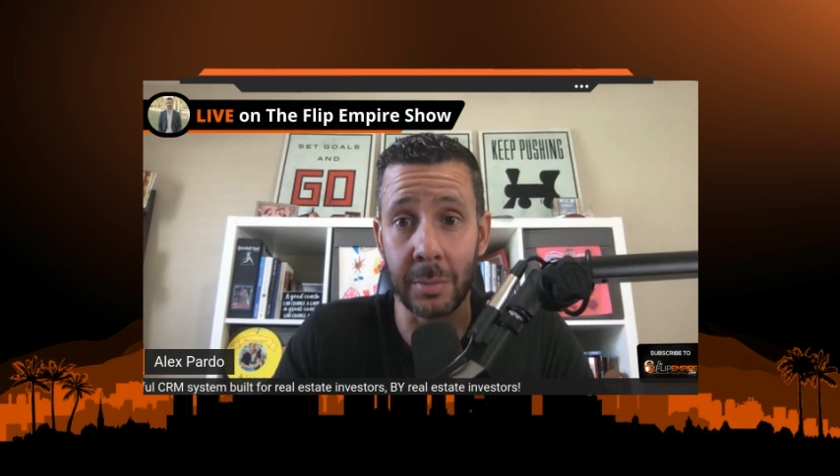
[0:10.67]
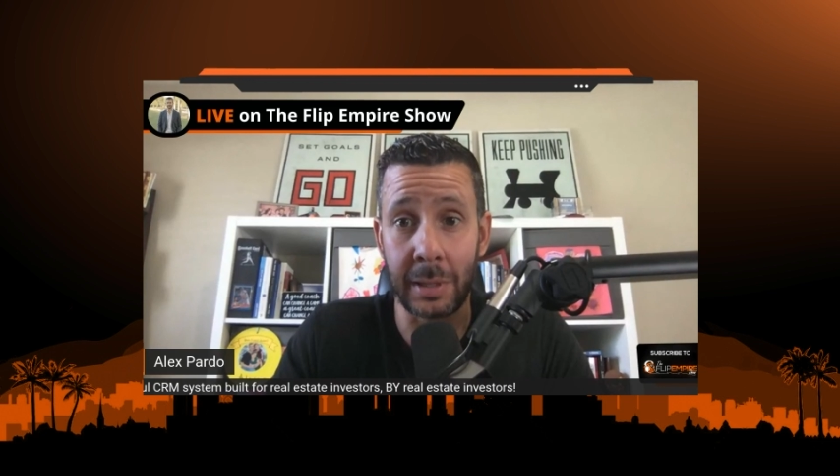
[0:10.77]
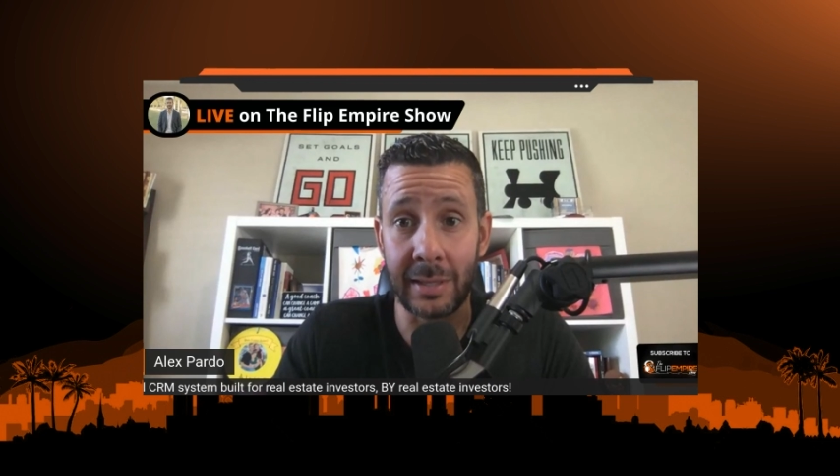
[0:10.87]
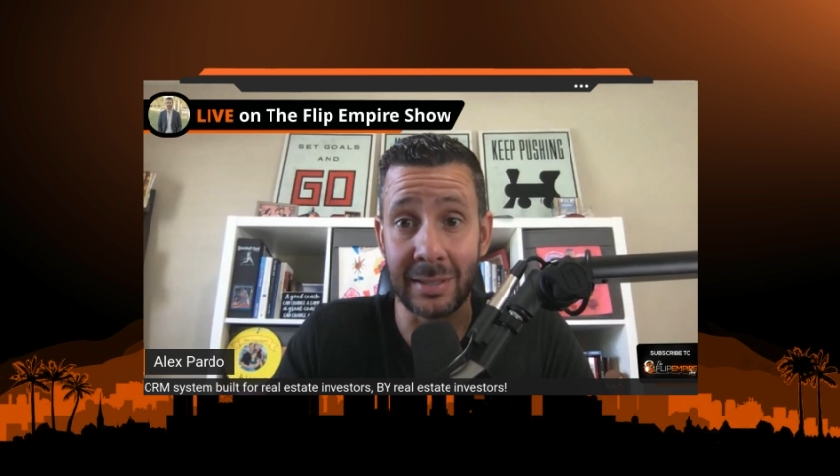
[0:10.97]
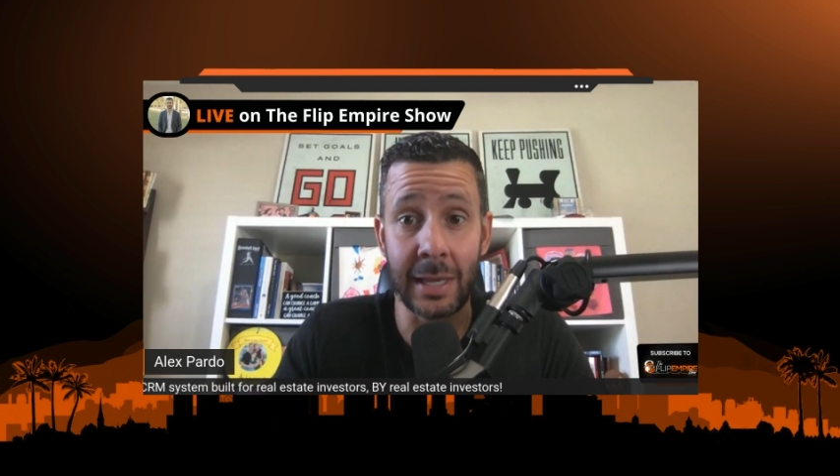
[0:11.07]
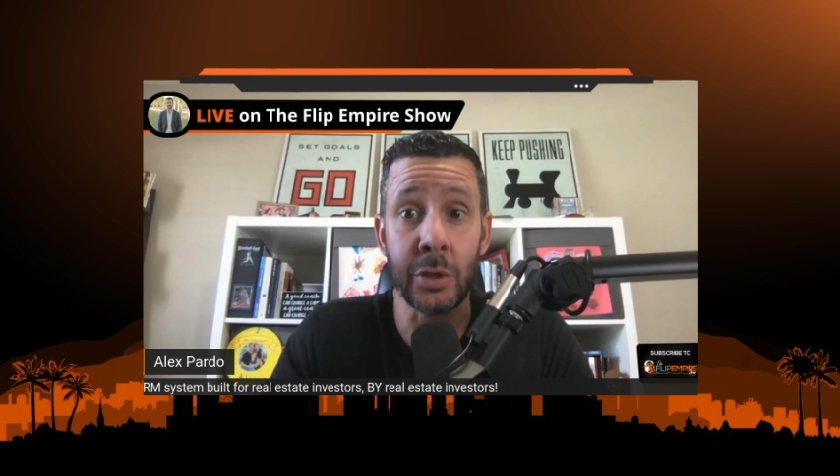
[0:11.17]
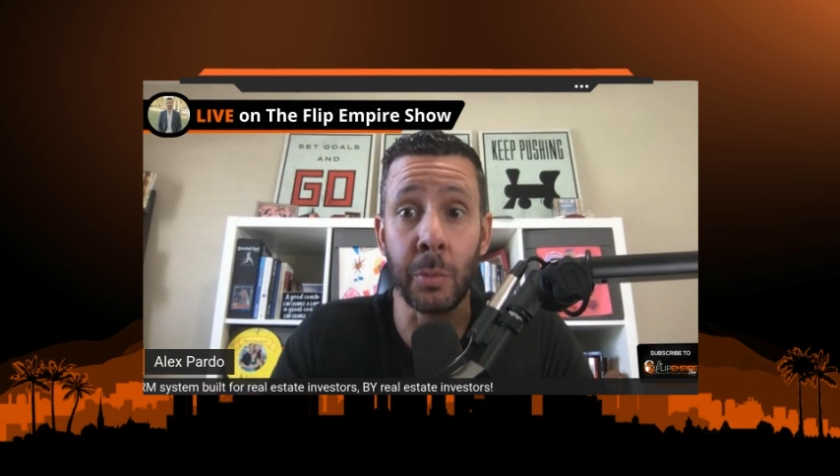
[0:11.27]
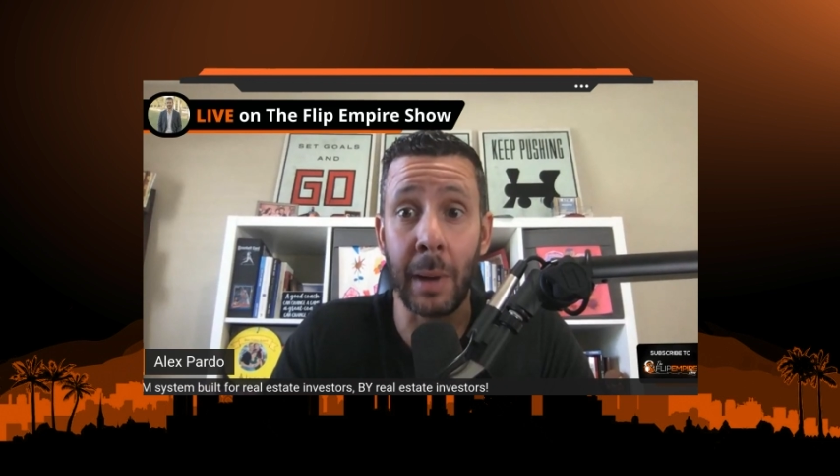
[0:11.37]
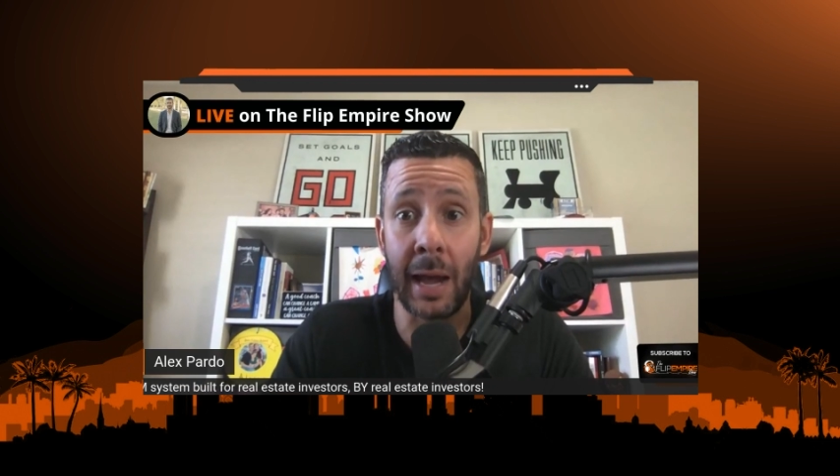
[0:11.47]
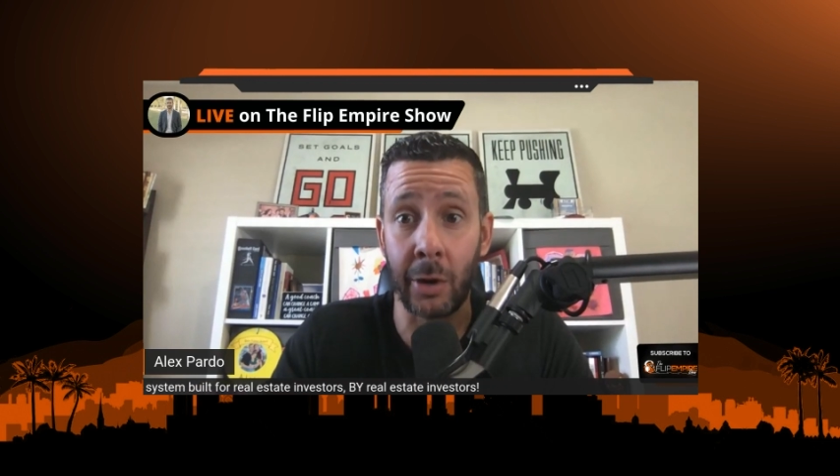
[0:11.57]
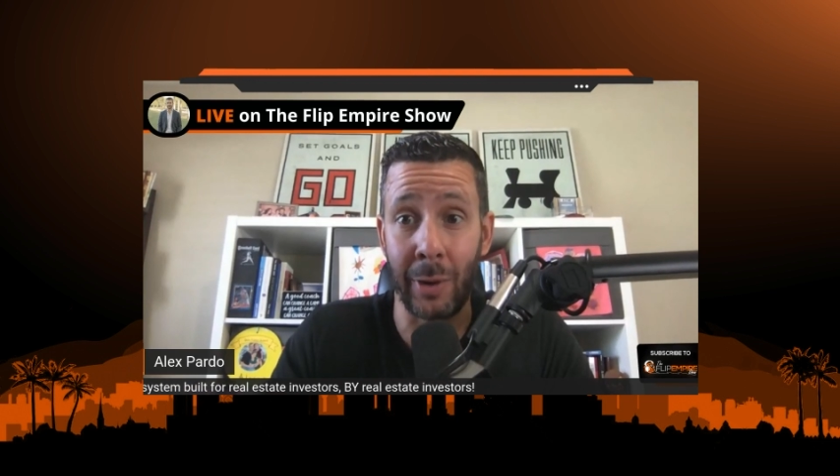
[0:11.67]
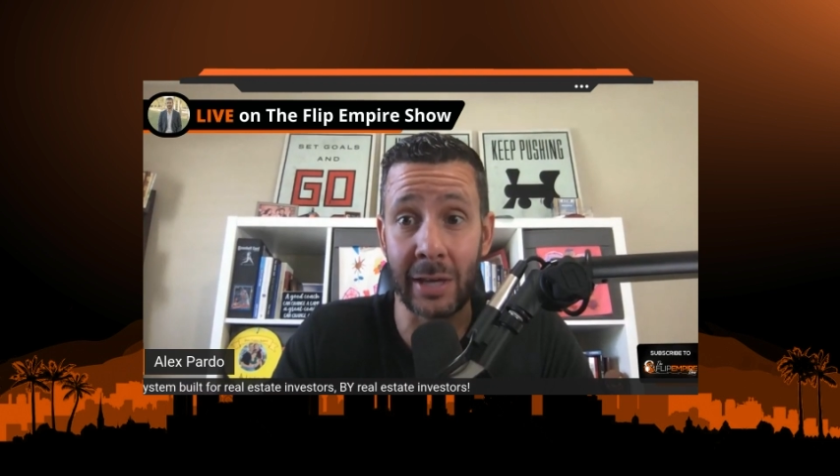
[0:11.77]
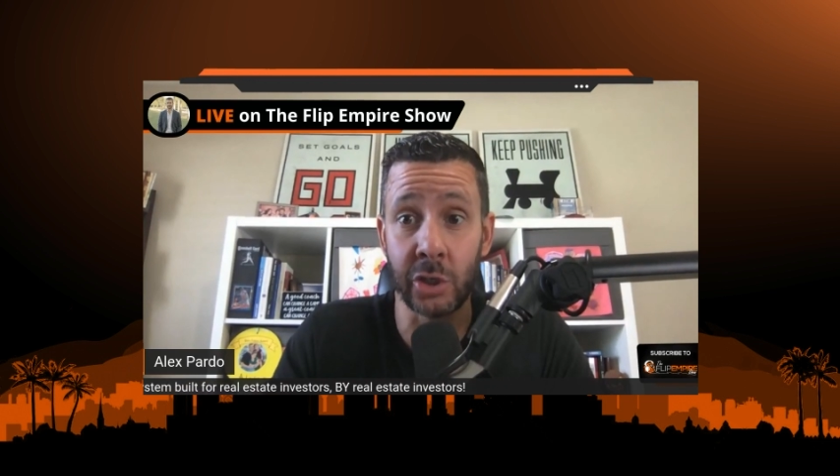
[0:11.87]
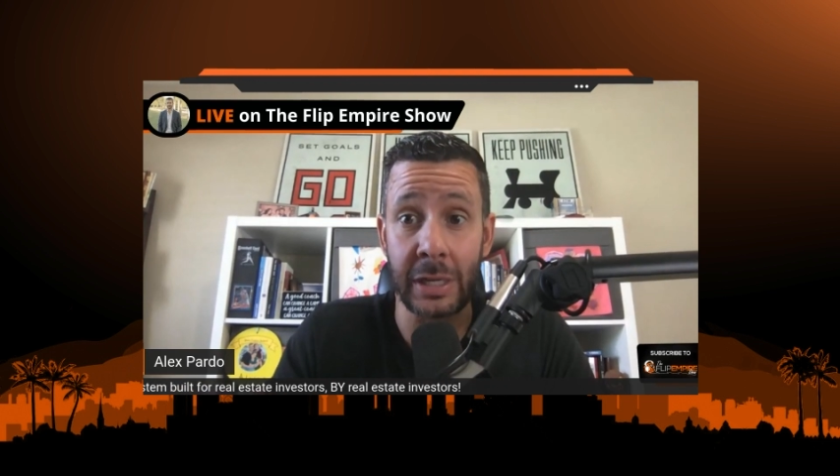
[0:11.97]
can set you back or actually